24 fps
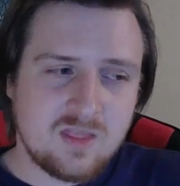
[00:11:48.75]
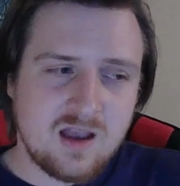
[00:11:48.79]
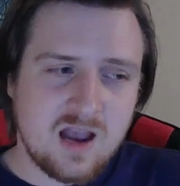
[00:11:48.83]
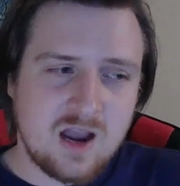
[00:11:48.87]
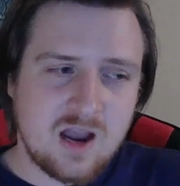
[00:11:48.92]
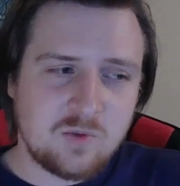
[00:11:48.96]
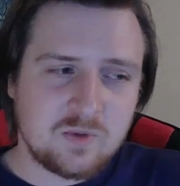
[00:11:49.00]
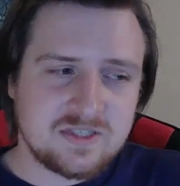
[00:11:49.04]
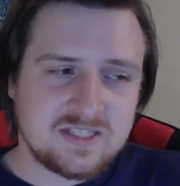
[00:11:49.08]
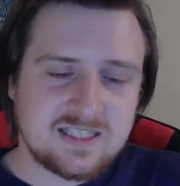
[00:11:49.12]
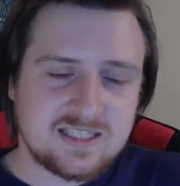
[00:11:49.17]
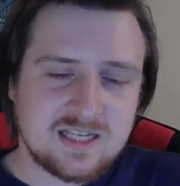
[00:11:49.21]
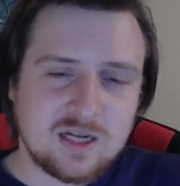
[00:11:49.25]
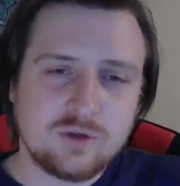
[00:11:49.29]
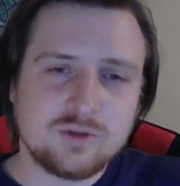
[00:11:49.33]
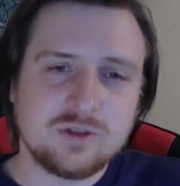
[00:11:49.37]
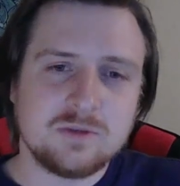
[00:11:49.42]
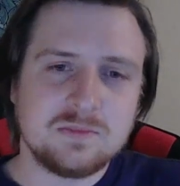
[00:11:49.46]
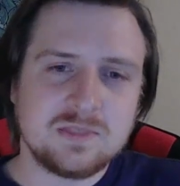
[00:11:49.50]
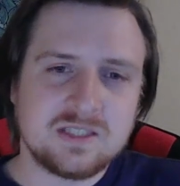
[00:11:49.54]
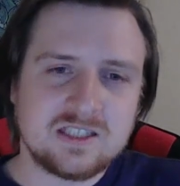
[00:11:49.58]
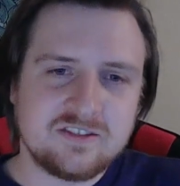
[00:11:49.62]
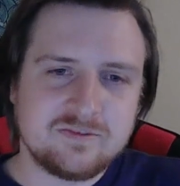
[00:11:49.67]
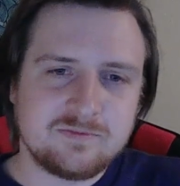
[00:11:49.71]
I would
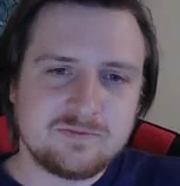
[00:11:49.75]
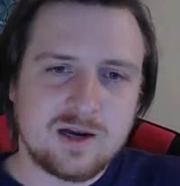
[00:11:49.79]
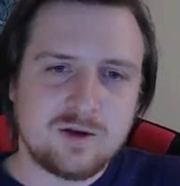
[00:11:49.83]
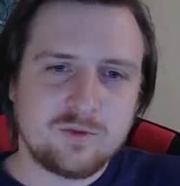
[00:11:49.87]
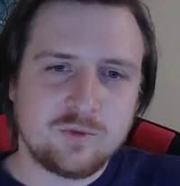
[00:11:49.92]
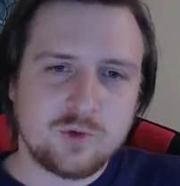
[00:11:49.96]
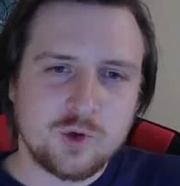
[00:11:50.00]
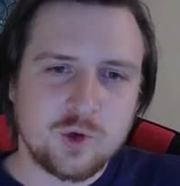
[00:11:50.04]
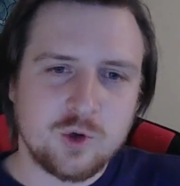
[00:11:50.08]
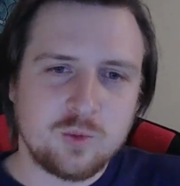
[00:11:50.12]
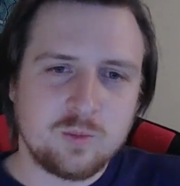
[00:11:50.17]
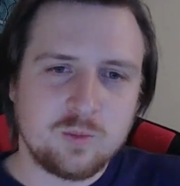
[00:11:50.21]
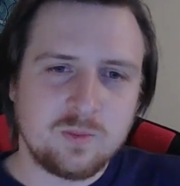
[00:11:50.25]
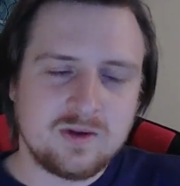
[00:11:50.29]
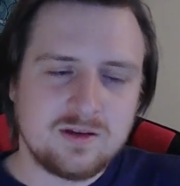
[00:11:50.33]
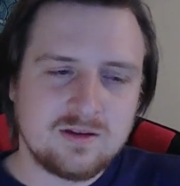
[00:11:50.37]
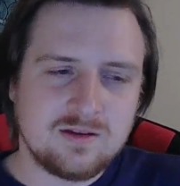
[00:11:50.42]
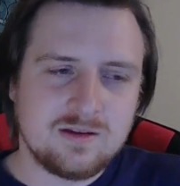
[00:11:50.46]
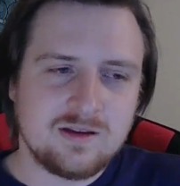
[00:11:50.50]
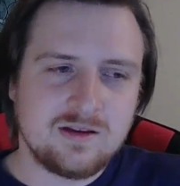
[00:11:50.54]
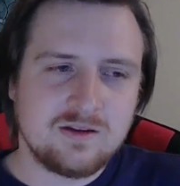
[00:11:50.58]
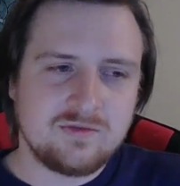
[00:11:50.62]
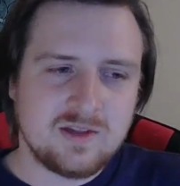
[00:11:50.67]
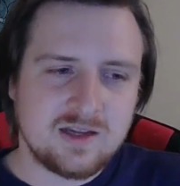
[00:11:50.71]
seldom leave my room
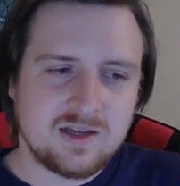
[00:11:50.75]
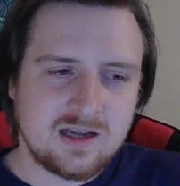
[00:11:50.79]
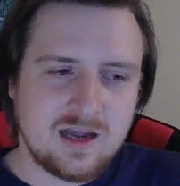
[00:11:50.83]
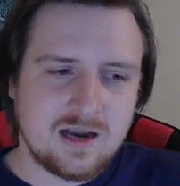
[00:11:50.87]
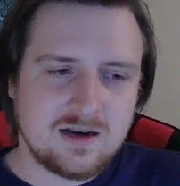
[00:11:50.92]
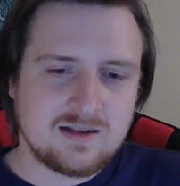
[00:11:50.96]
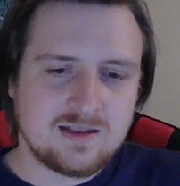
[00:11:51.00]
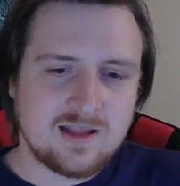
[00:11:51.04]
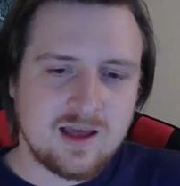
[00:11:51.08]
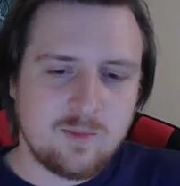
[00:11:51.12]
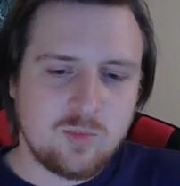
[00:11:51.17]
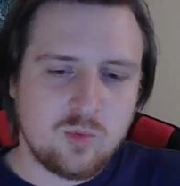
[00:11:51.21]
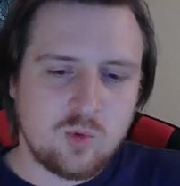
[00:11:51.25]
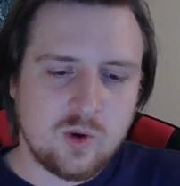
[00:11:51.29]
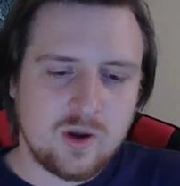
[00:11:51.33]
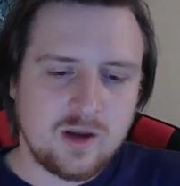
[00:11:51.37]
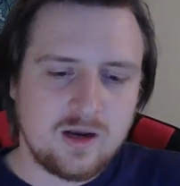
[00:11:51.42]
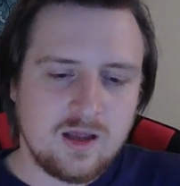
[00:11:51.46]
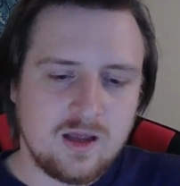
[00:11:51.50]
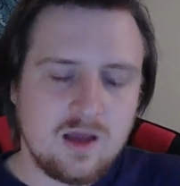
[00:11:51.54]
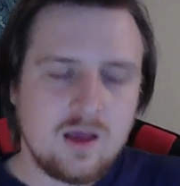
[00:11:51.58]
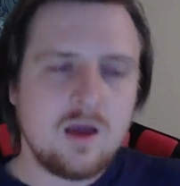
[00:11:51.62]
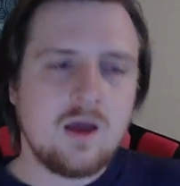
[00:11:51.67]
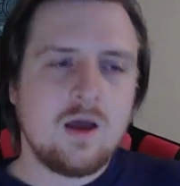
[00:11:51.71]
if they got to that point.
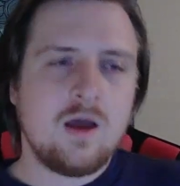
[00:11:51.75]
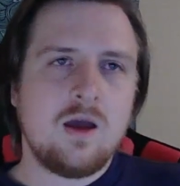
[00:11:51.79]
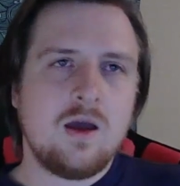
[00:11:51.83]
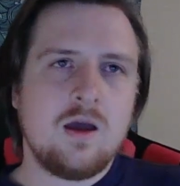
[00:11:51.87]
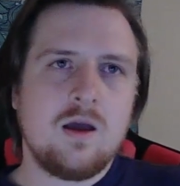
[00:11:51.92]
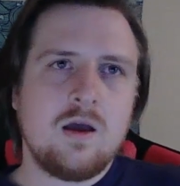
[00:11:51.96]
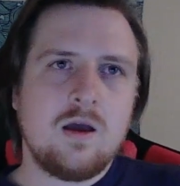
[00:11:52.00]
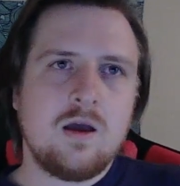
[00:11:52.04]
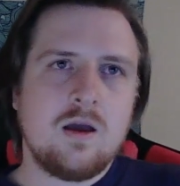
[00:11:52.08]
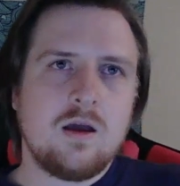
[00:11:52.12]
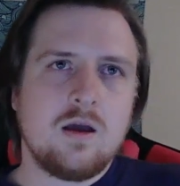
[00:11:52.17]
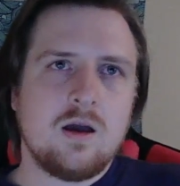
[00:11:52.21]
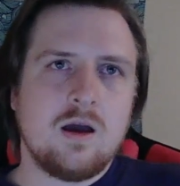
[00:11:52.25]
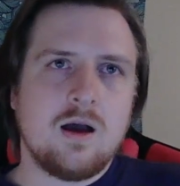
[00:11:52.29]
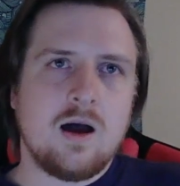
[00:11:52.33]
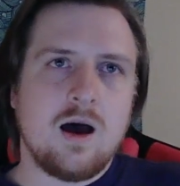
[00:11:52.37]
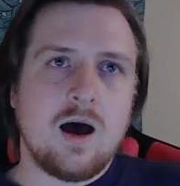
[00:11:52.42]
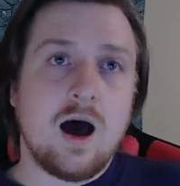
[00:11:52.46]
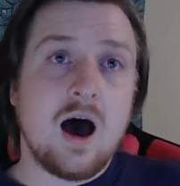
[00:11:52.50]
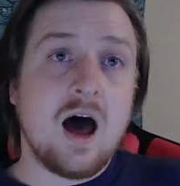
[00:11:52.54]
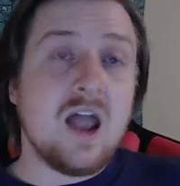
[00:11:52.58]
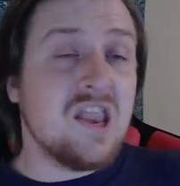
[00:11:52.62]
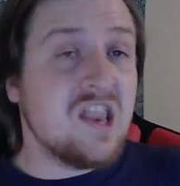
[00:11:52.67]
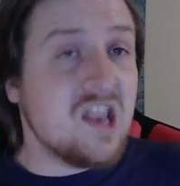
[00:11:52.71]

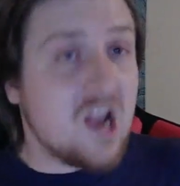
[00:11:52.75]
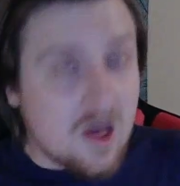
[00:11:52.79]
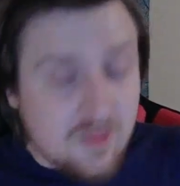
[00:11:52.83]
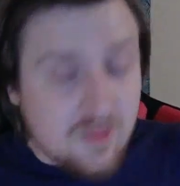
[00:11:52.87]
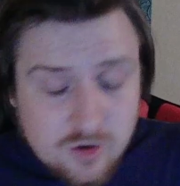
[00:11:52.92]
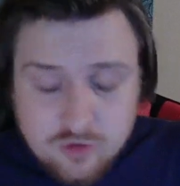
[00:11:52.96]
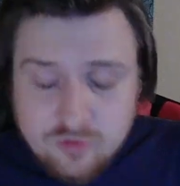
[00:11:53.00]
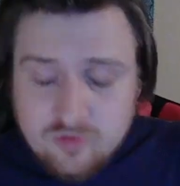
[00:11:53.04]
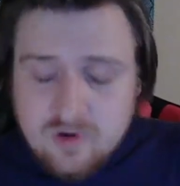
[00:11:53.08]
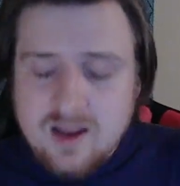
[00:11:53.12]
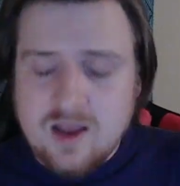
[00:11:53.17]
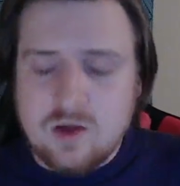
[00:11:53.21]
Another great